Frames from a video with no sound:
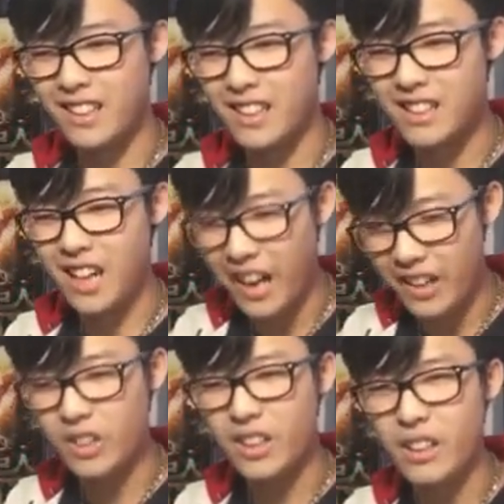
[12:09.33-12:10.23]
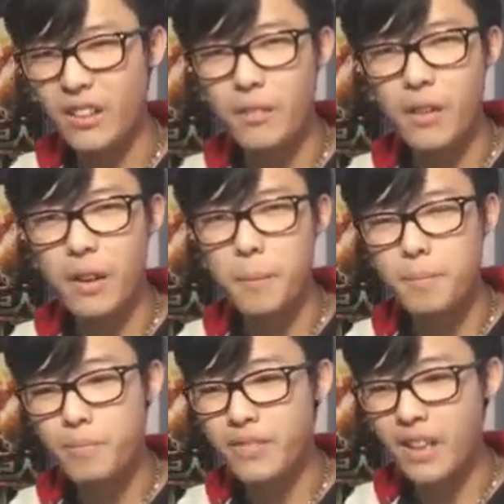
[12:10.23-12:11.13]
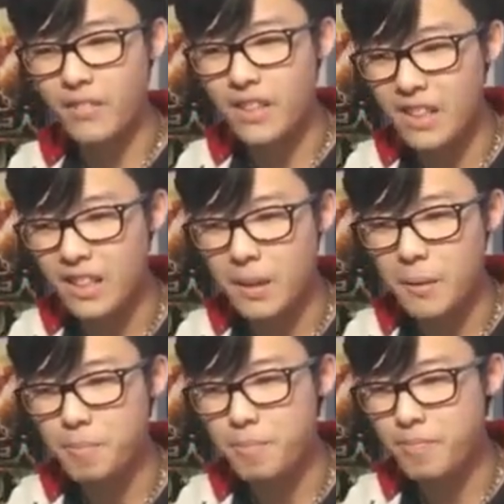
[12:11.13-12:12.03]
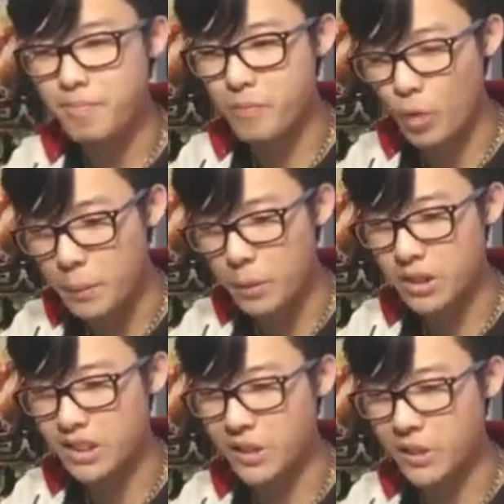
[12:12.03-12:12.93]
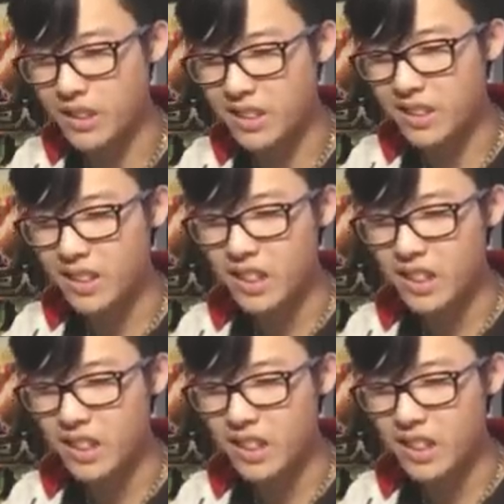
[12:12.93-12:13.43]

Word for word: the entirety of the reboot series.